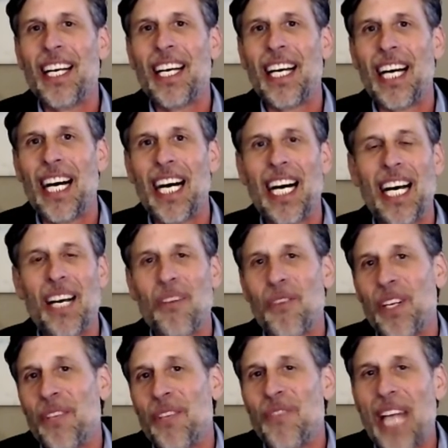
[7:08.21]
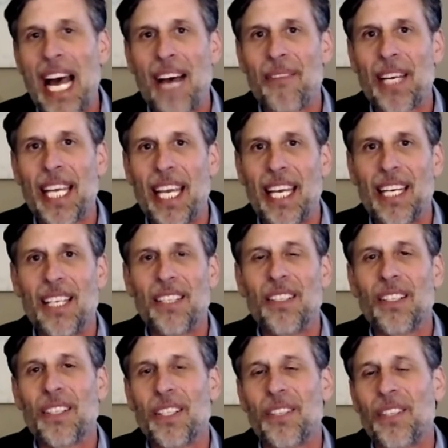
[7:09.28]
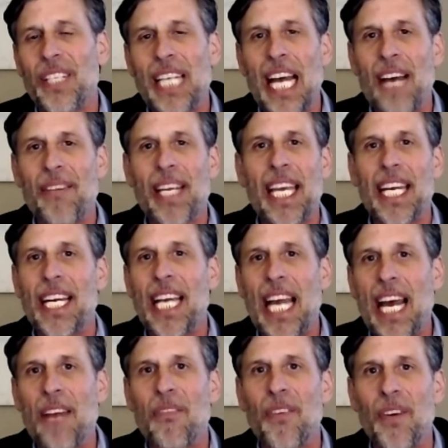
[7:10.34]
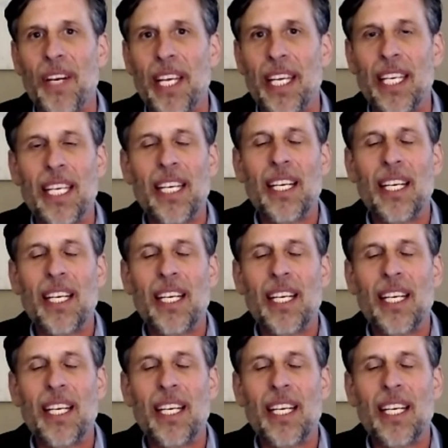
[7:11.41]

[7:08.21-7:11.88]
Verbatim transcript: uh, and we've navigated literally navigated every